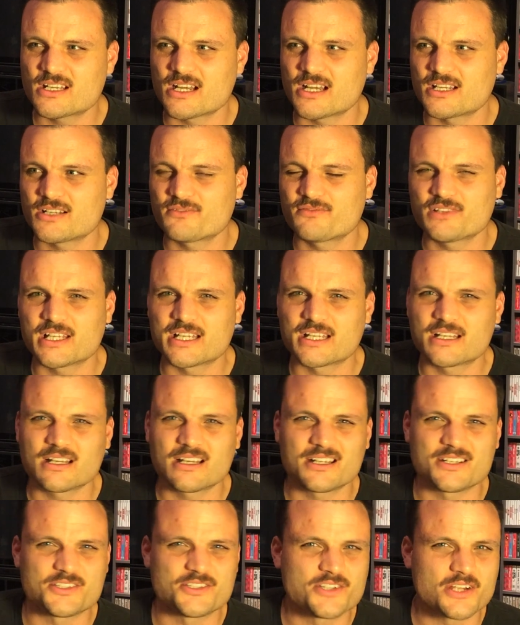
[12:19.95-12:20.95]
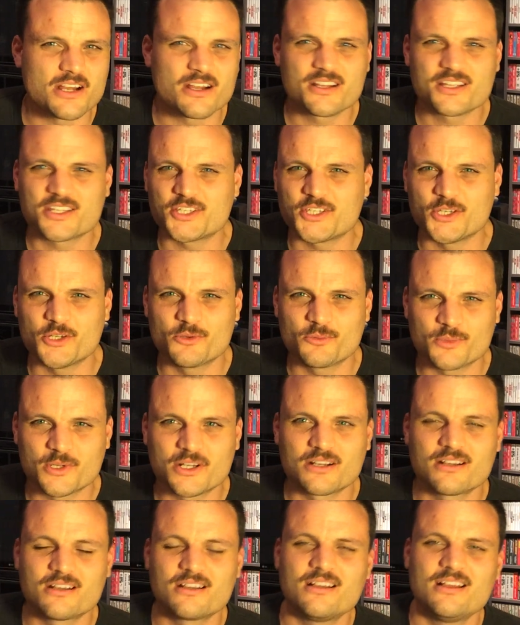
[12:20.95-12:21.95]
kind of like dark
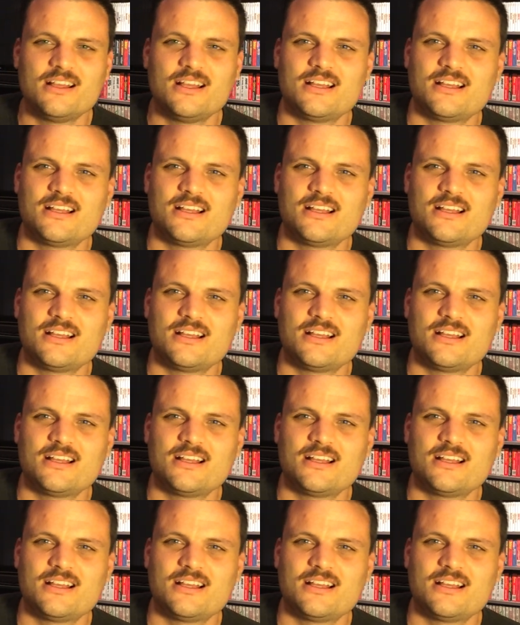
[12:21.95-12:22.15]
humor.